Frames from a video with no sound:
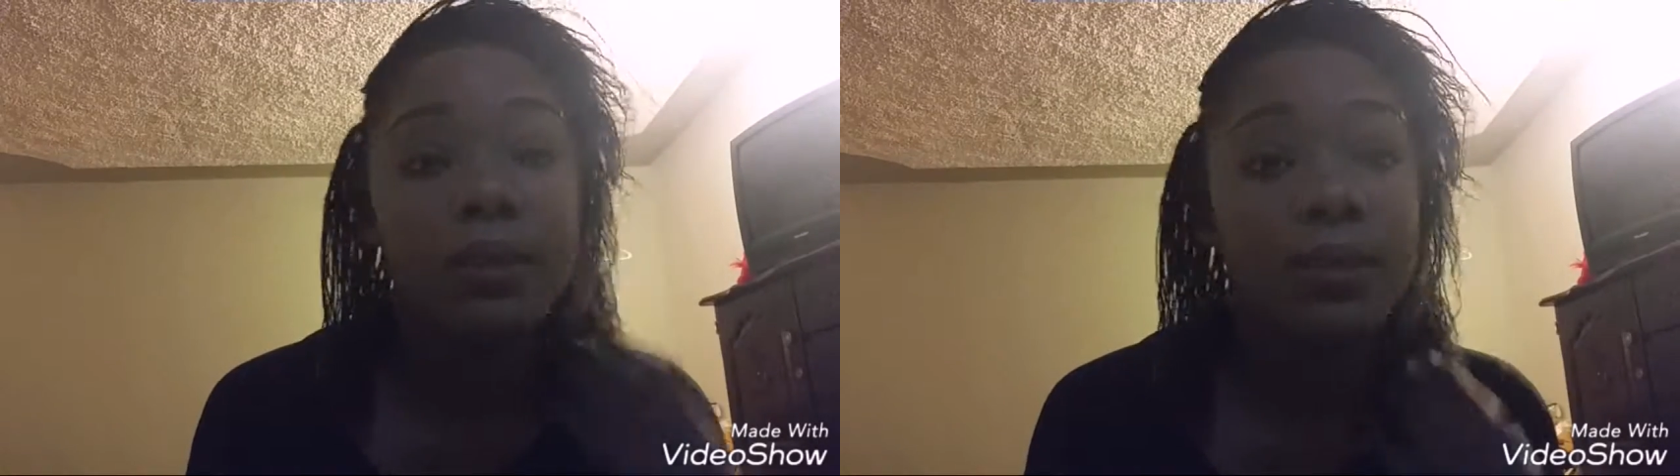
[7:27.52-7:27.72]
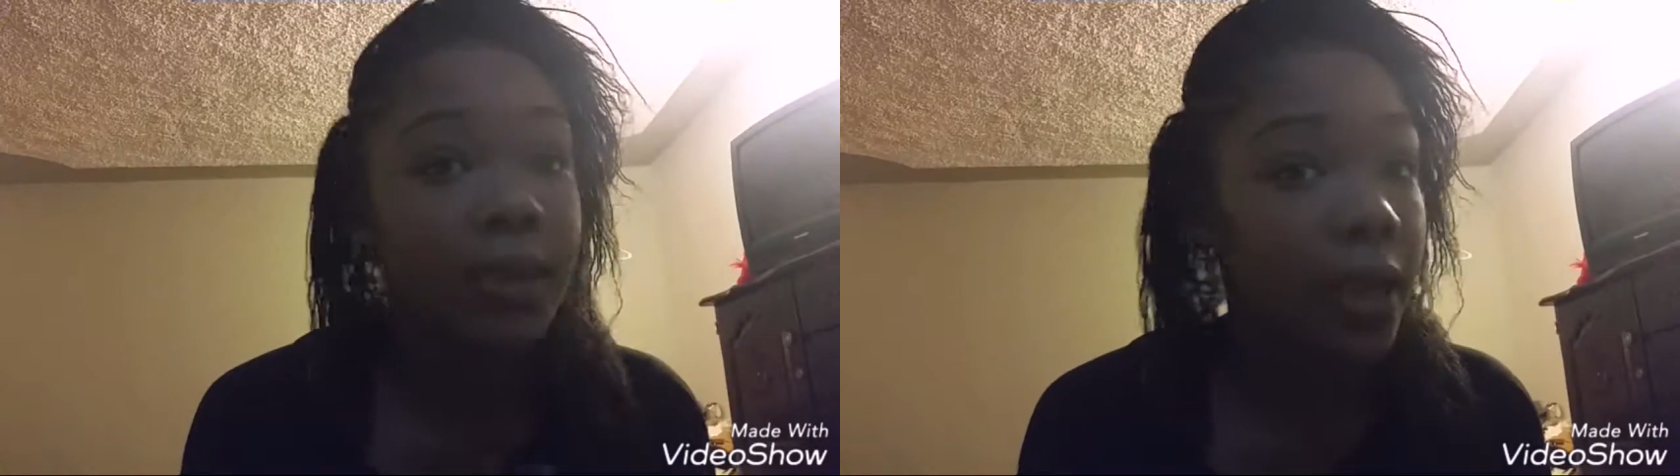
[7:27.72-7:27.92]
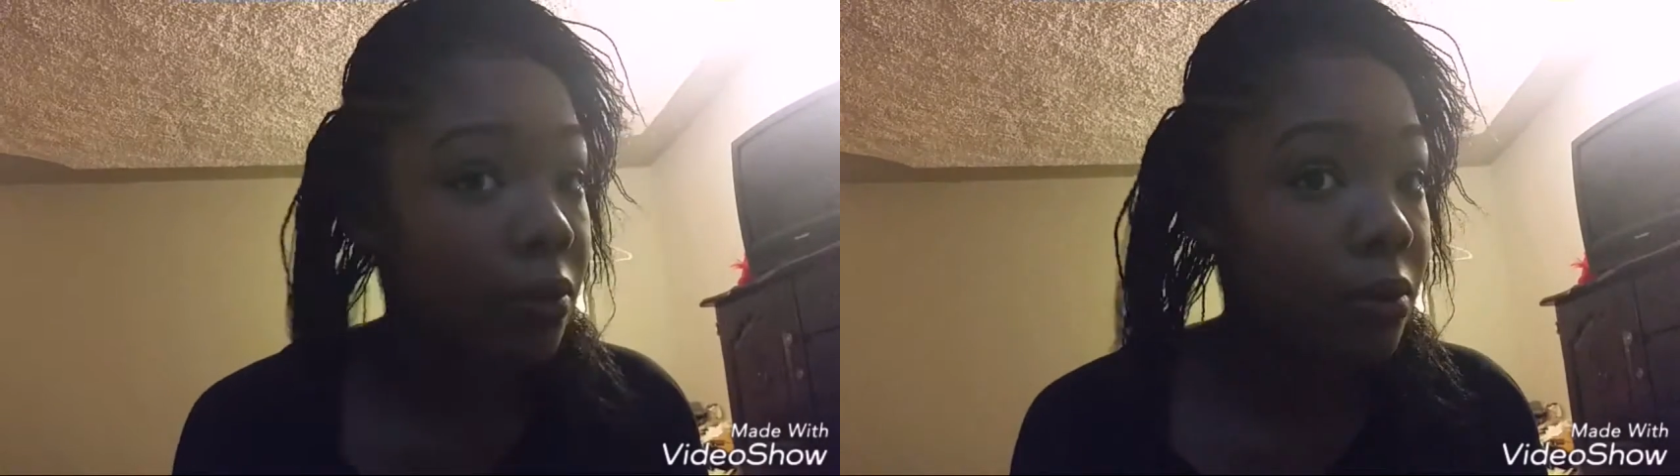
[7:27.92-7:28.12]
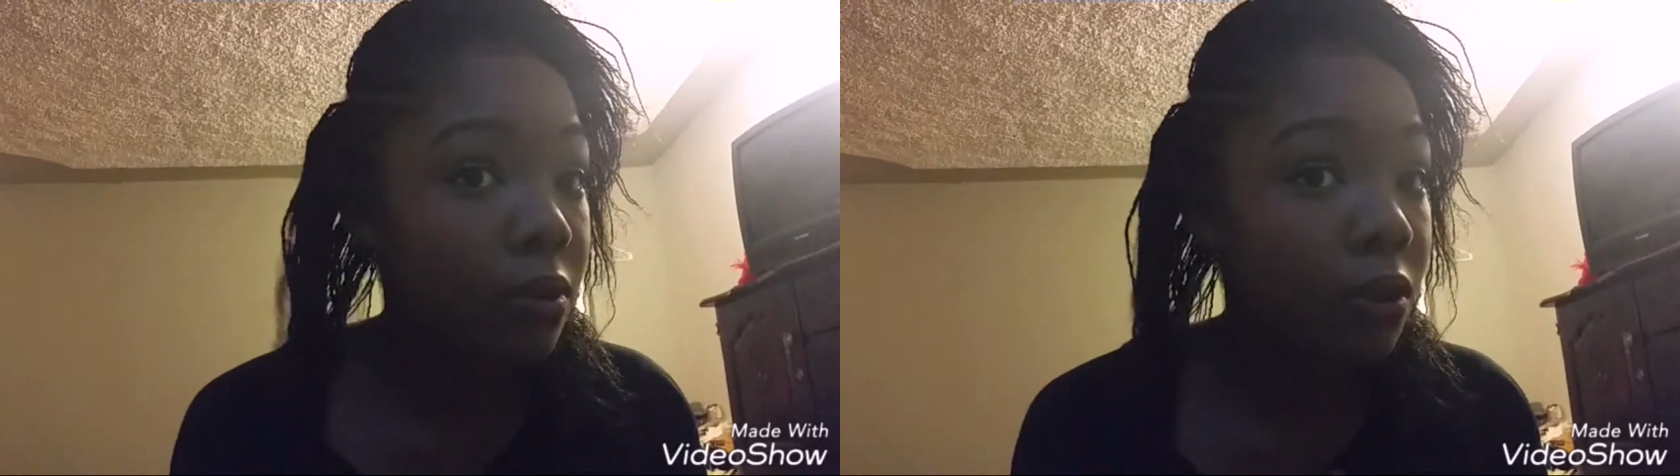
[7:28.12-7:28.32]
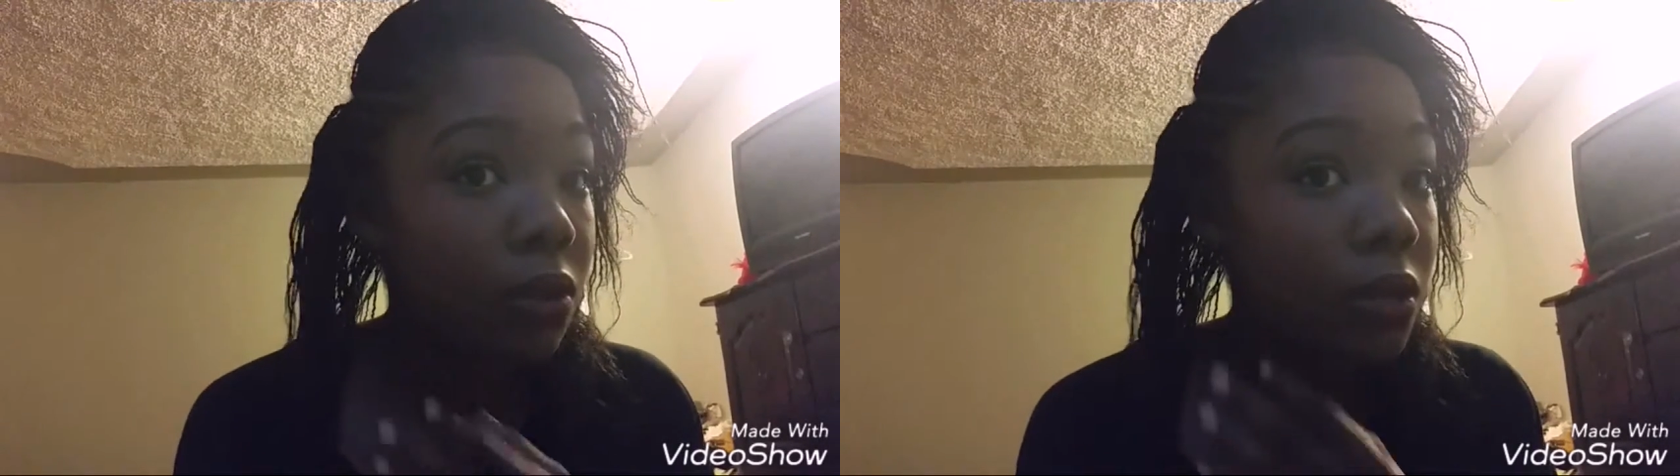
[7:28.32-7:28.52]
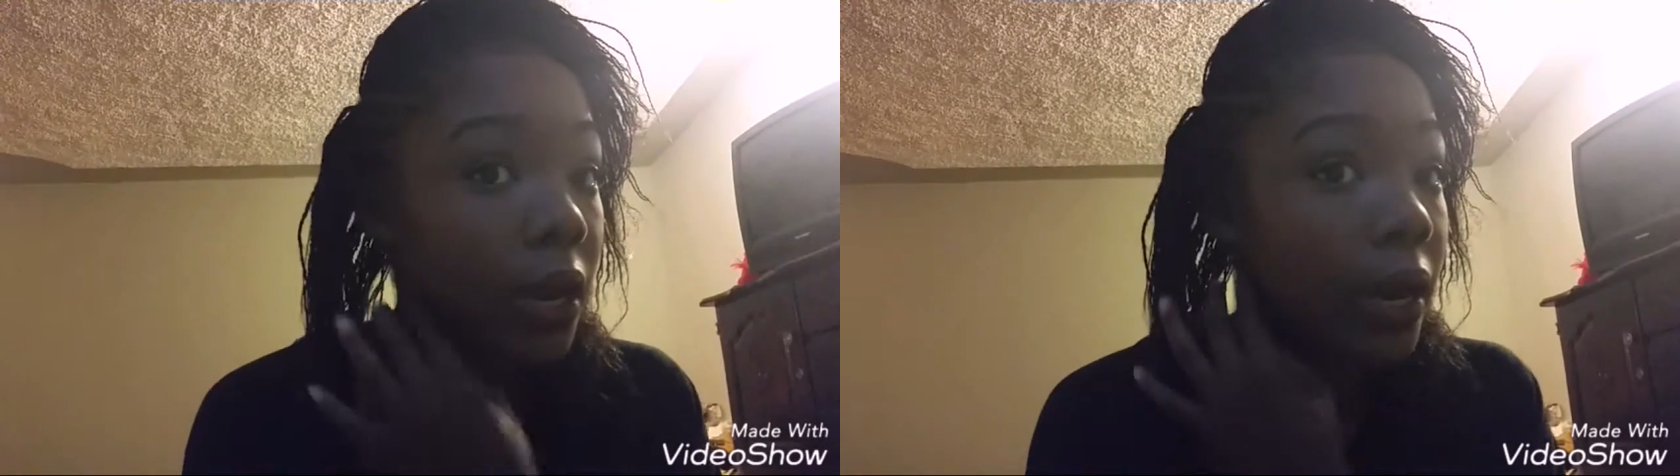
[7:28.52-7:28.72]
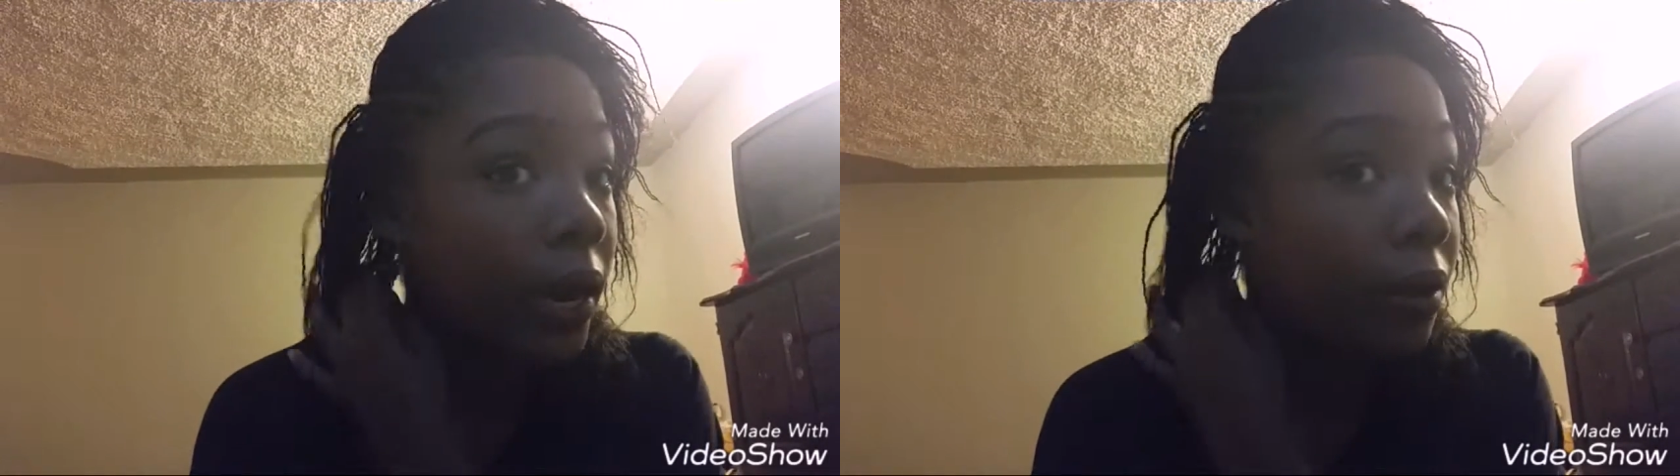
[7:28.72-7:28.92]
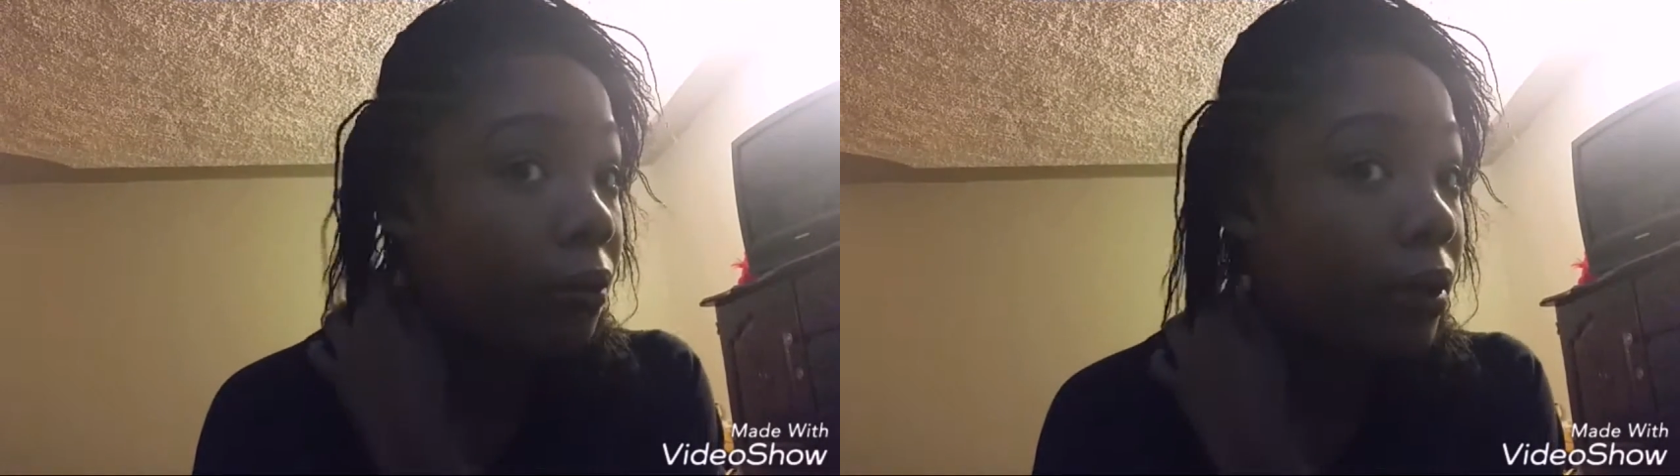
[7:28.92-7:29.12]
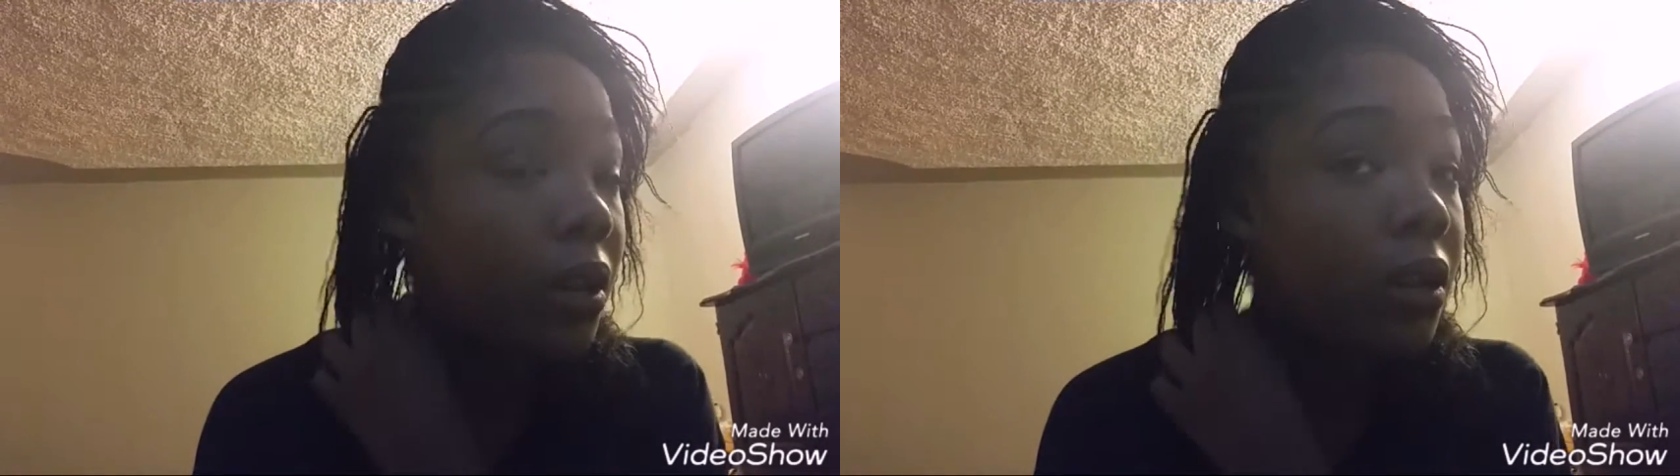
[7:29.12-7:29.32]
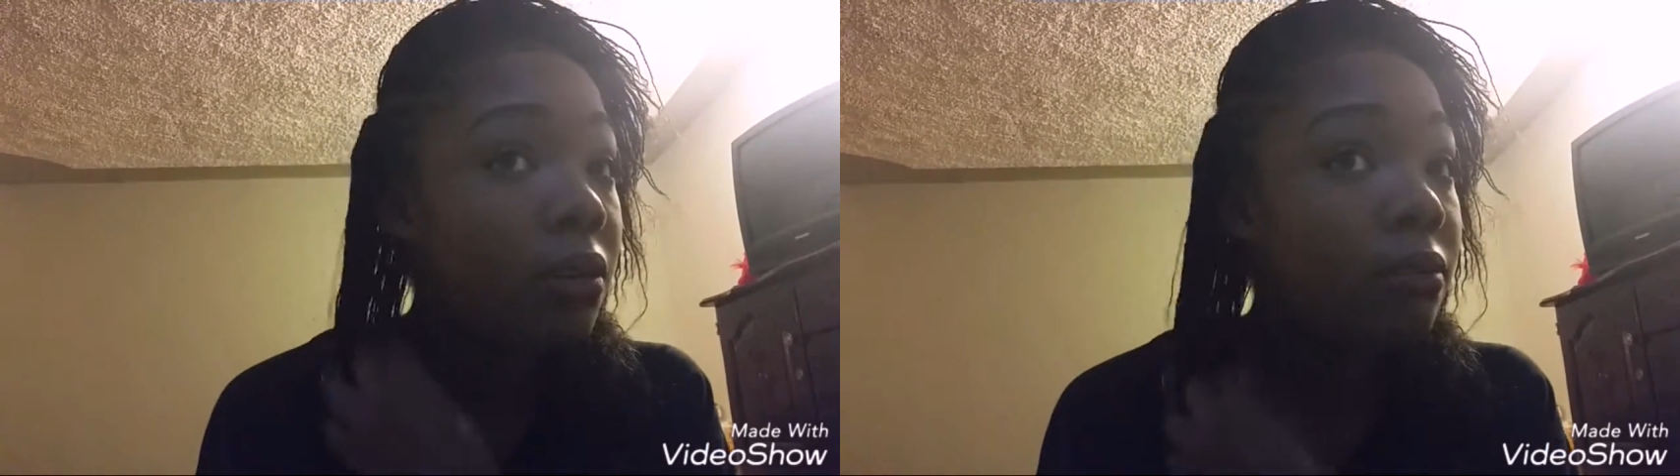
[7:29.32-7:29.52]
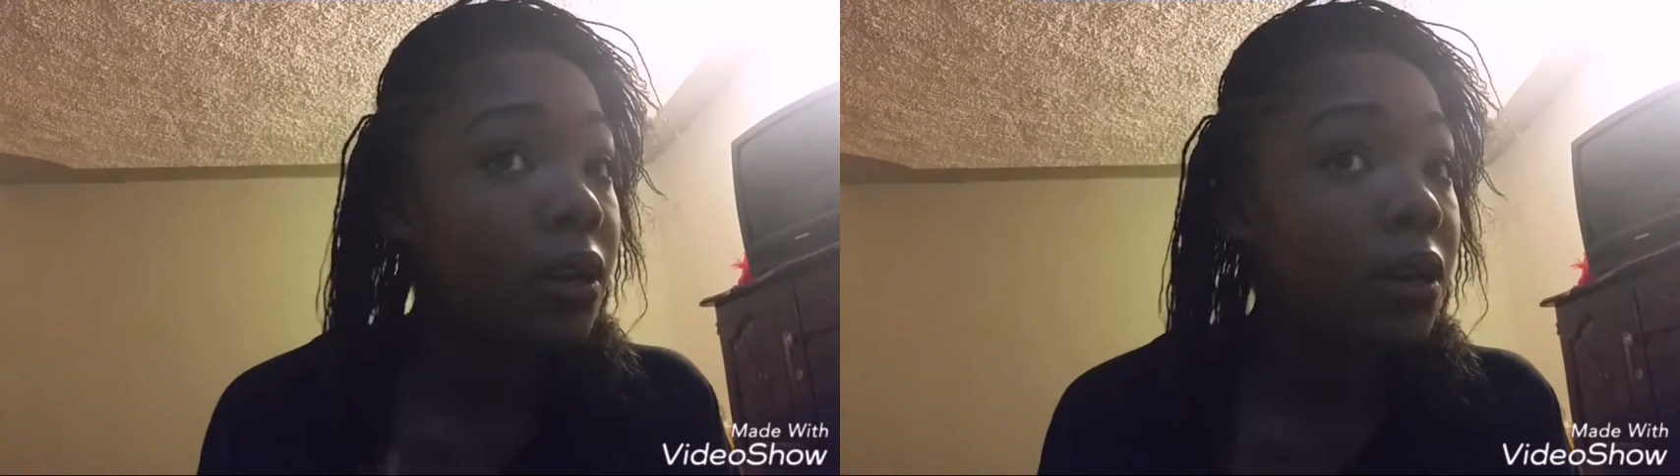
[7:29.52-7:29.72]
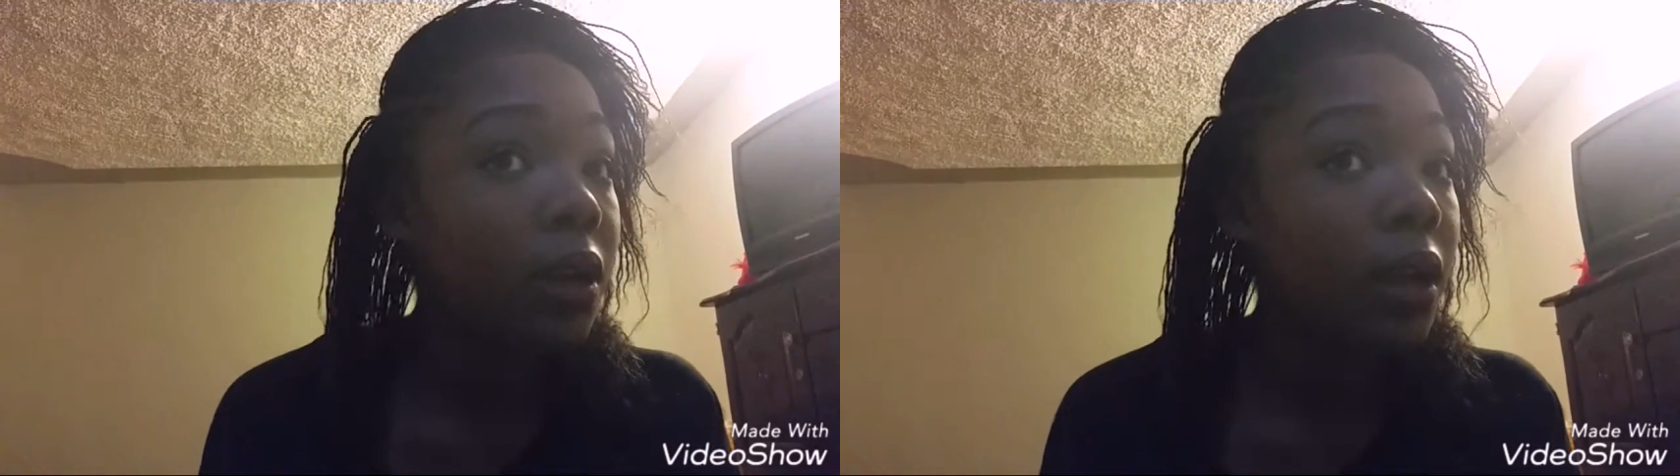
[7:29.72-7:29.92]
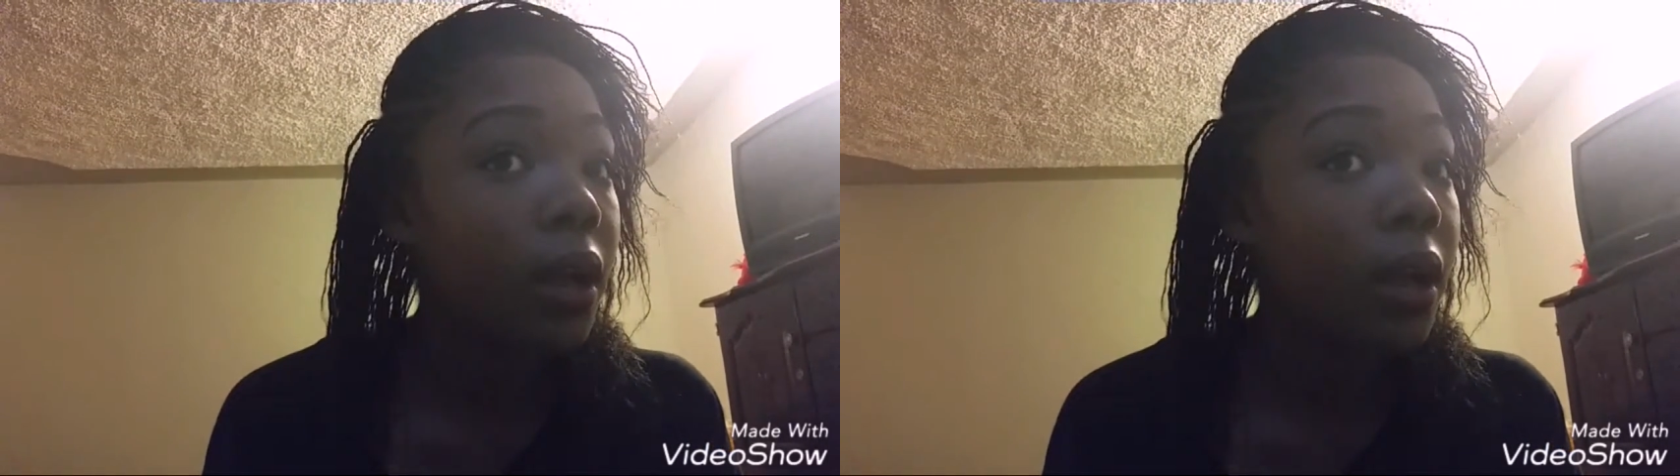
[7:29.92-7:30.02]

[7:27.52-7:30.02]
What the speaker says: this is the end result and I really love it,